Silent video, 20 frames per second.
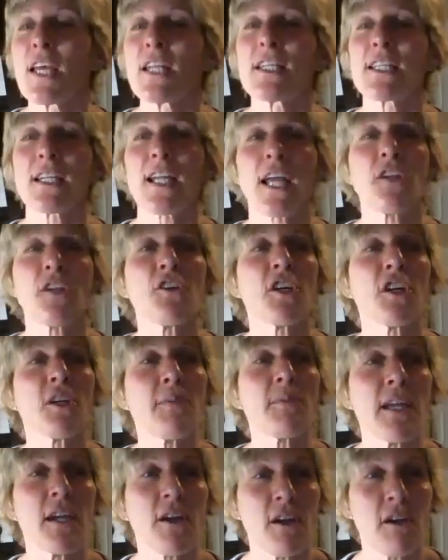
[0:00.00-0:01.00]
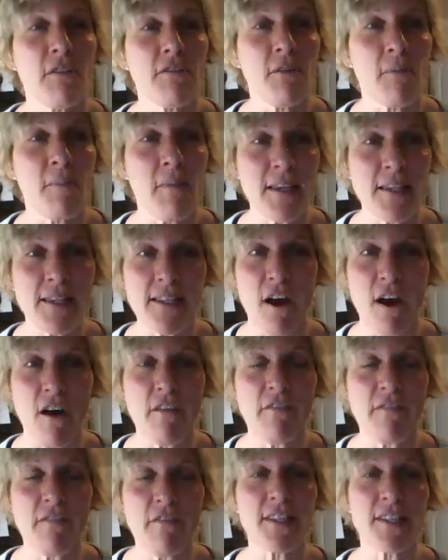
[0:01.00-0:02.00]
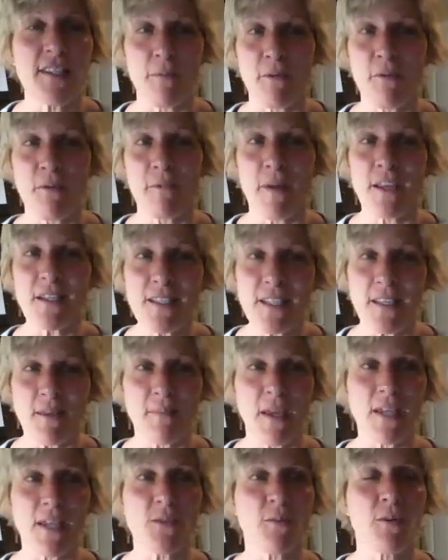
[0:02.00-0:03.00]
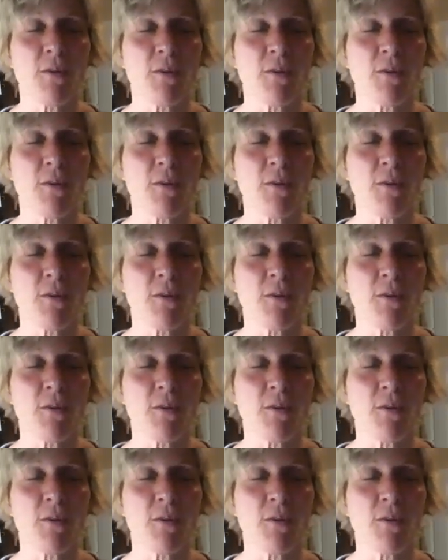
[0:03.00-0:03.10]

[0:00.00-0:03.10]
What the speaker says: Tonight, you're going to be hearing from myself and some of my teammates.